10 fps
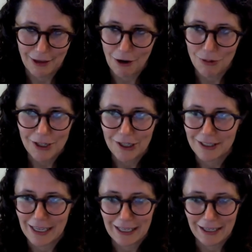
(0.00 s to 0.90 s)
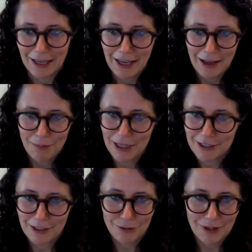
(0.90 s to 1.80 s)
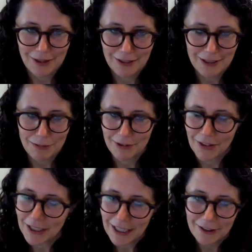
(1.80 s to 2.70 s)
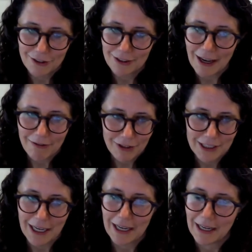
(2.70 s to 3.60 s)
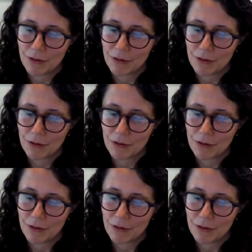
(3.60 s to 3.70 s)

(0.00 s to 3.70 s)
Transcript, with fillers: you know, we are seeing patients with these types of lung cancers every day,